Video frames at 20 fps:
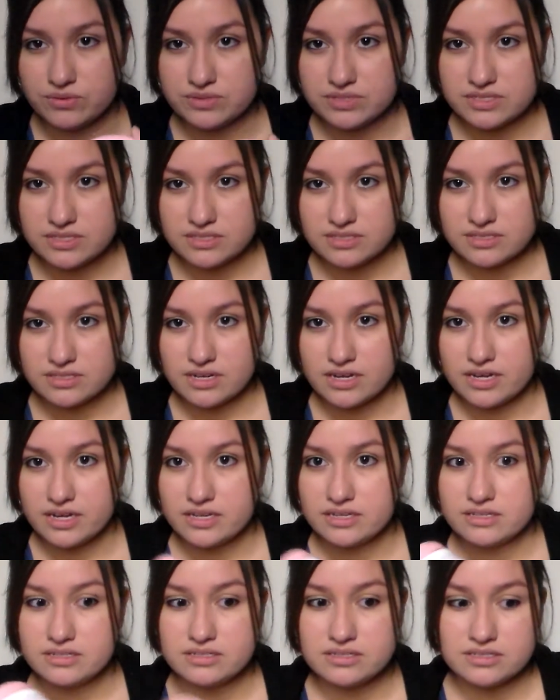of oldie
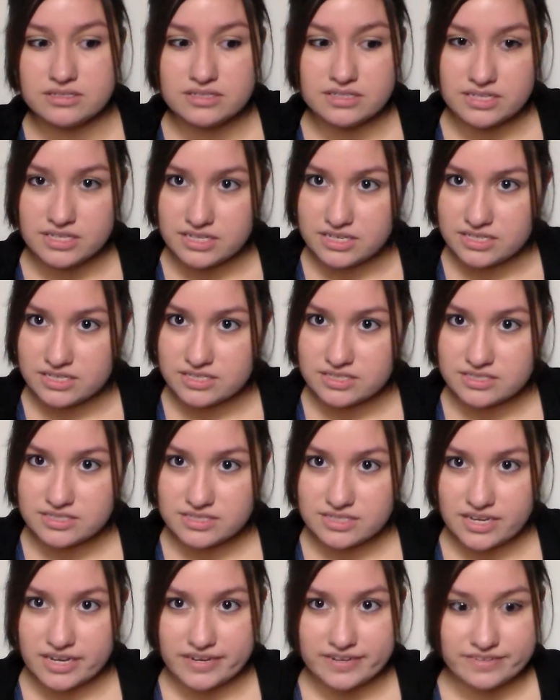style. It
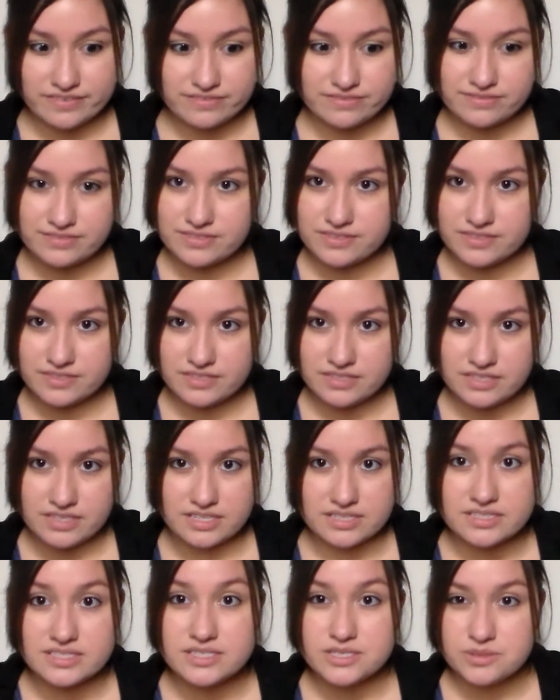is kind of,
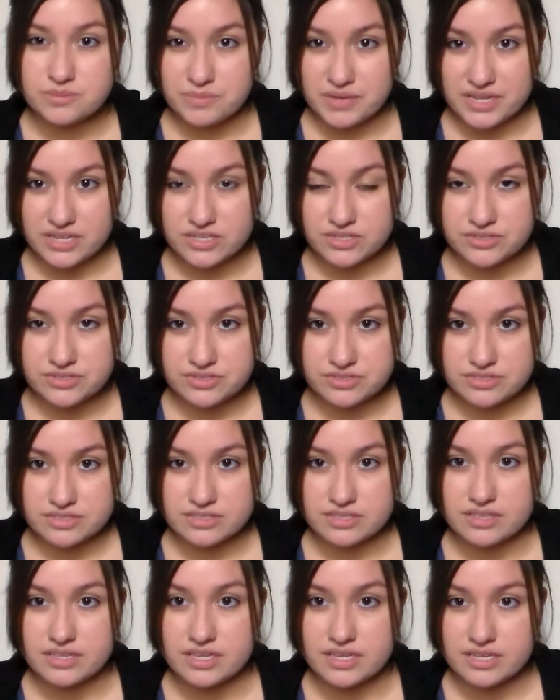it
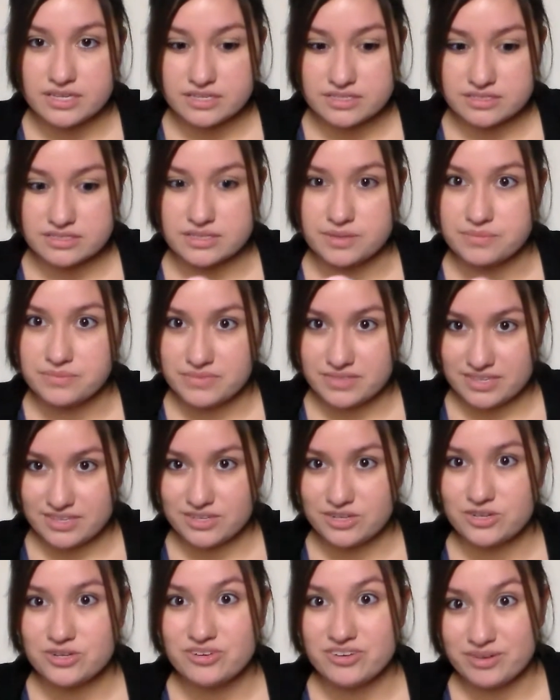smells like
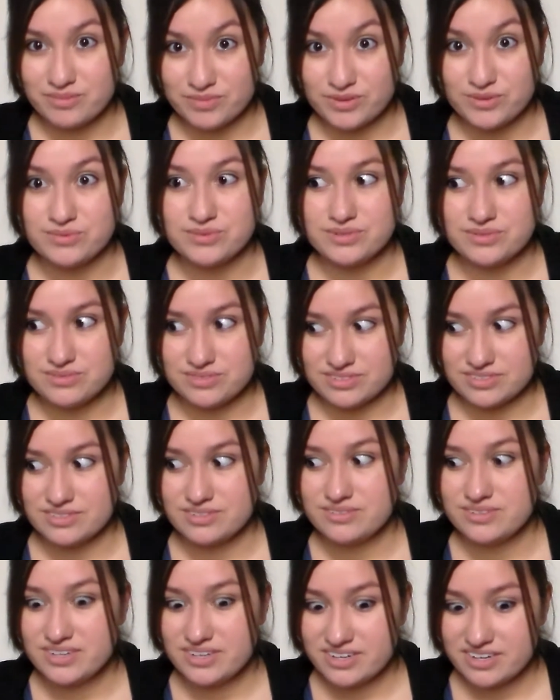something your grandma would
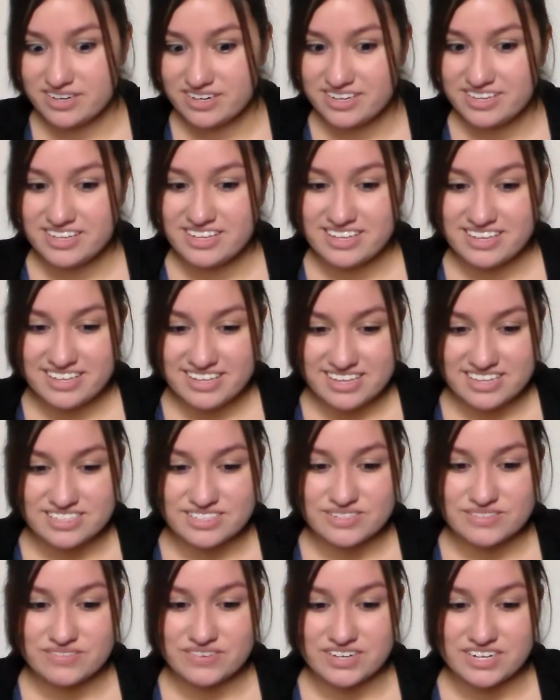really wear.
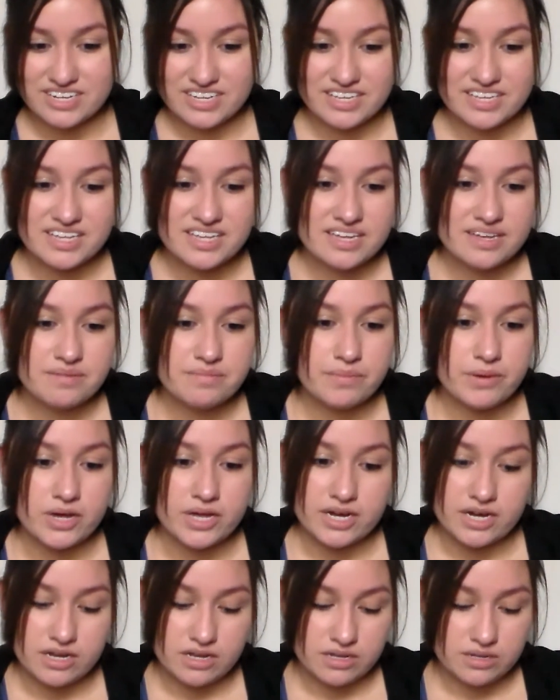It's funny.
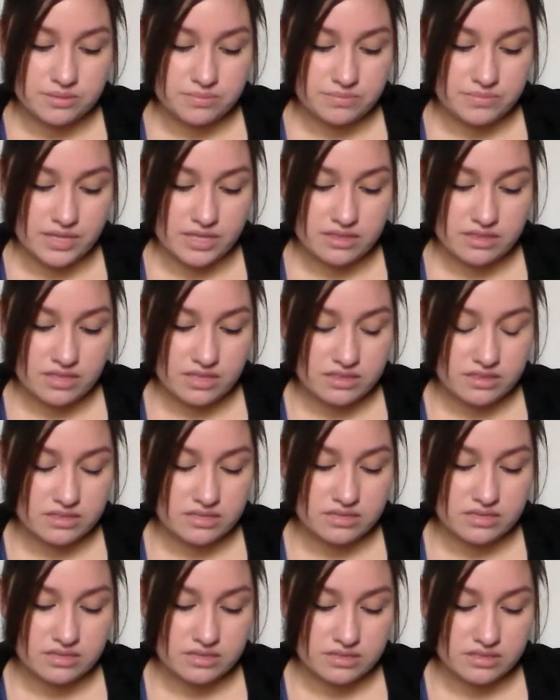But, and then
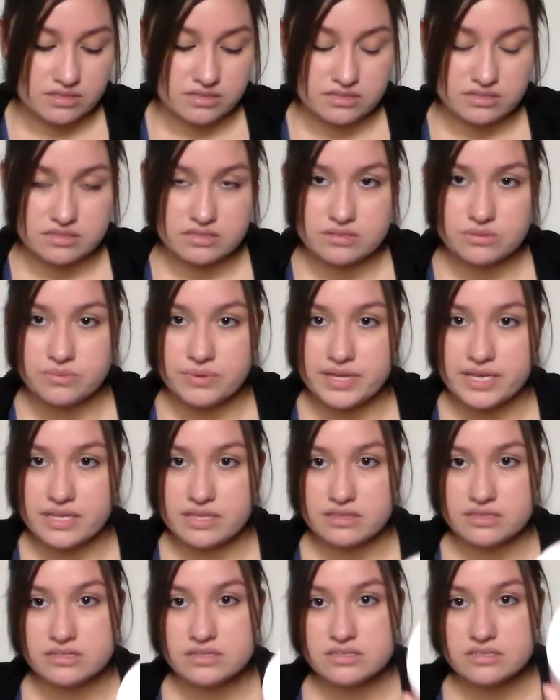the way
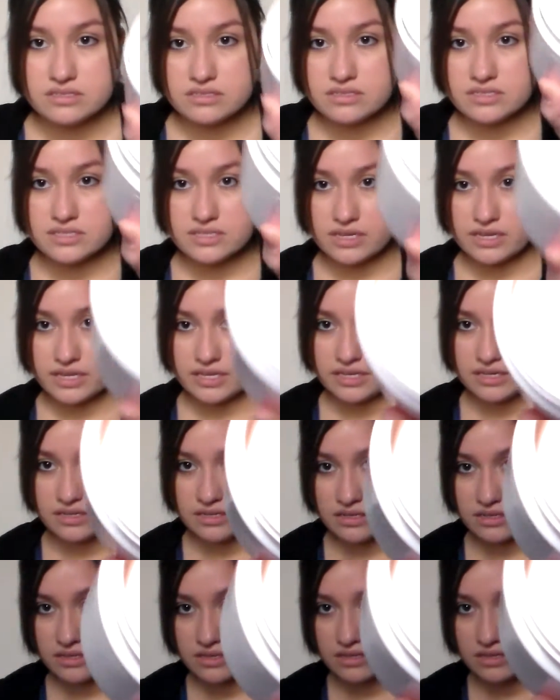it looks inside,
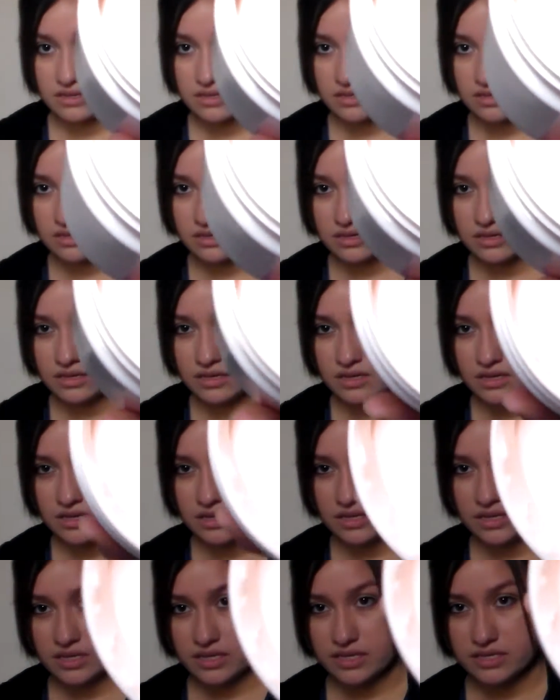
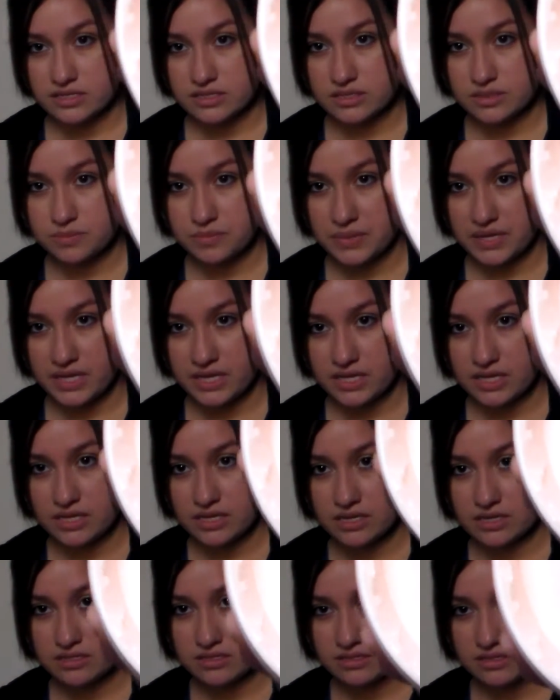it's
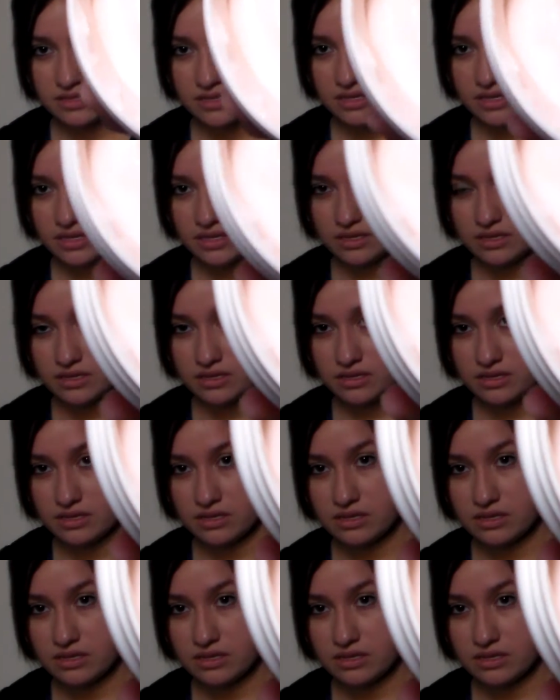pink, see?